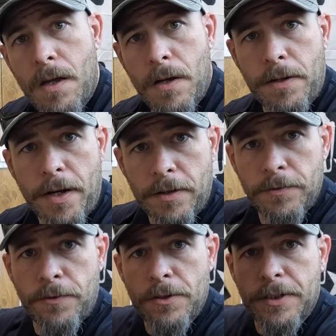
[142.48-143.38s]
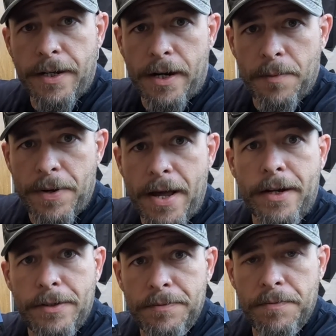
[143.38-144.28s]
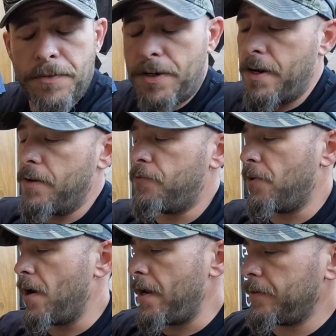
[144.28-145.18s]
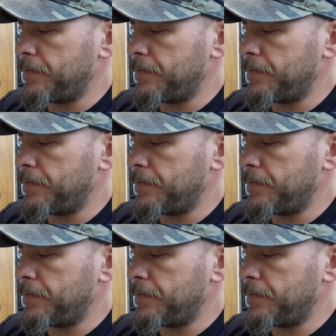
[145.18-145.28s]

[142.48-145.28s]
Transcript: Okay, first thing out of the pack, the Ned Fry.